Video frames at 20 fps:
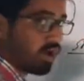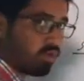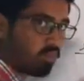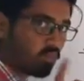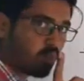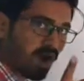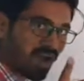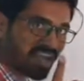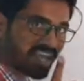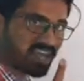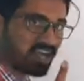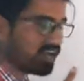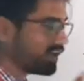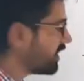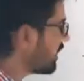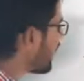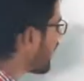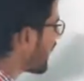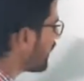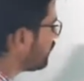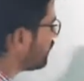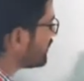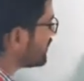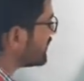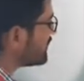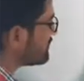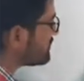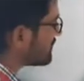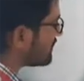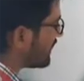Why? I will
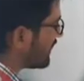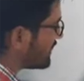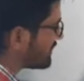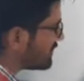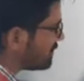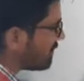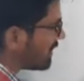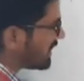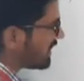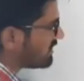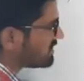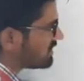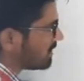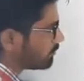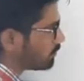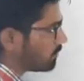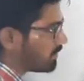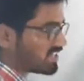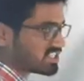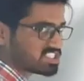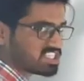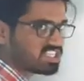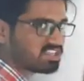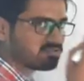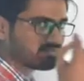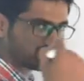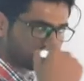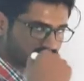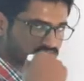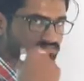teach SMR and septoplasty